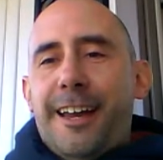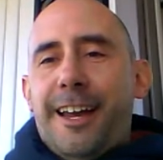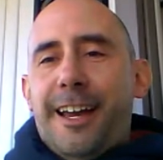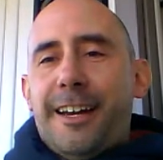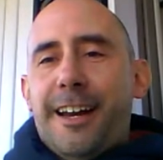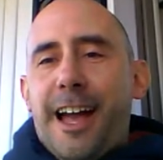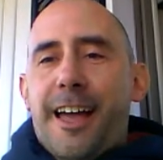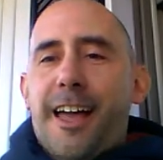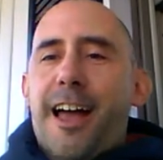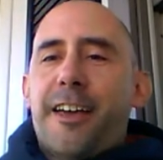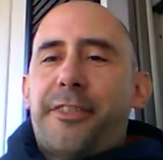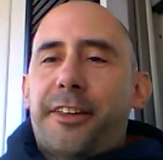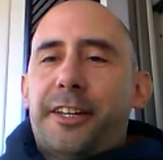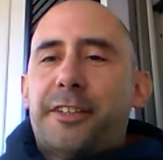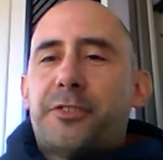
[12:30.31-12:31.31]
And
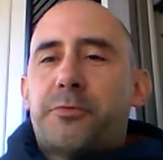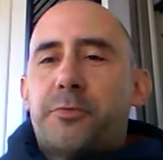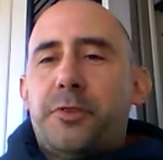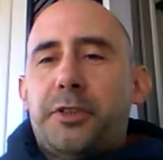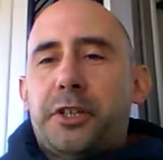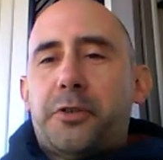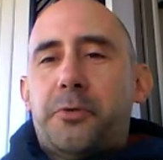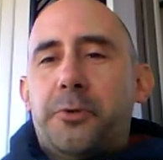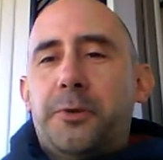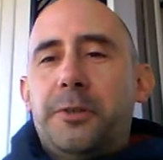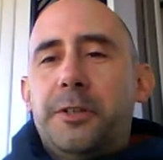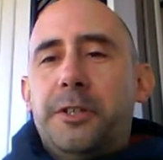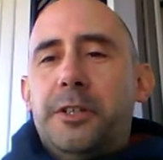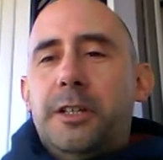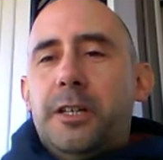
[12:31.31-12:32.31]
I, I think it's really
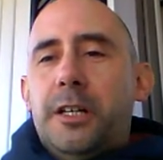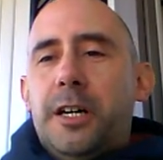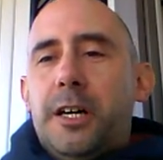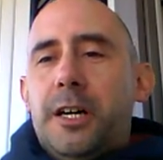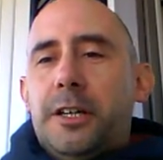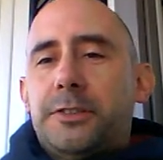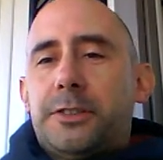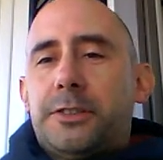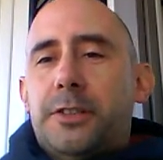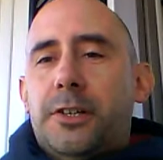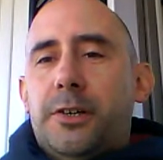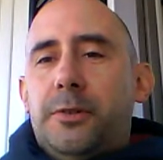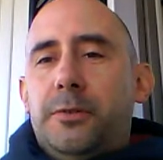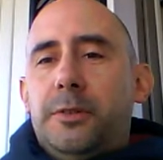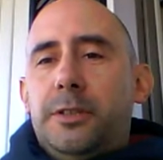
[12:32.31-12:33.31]
cool. Uh,
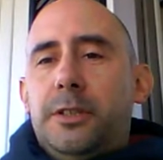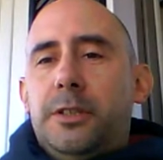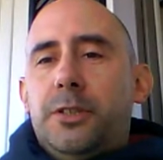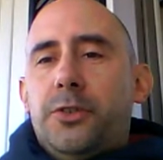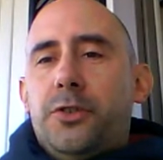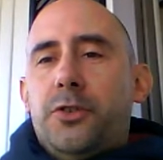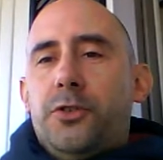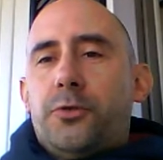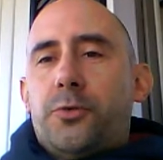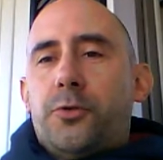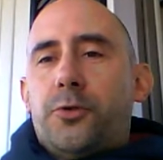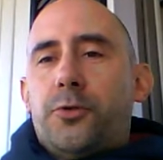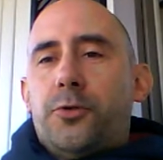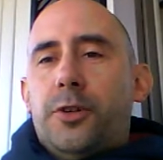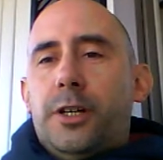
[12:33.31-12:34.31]
so, those
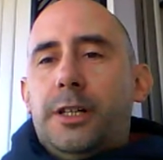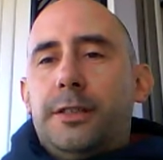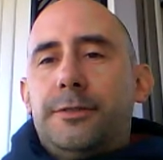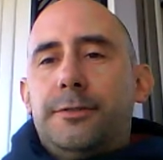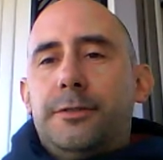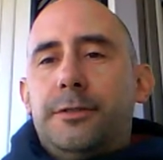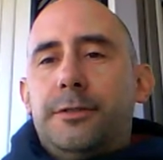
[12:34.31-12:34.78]
were uh,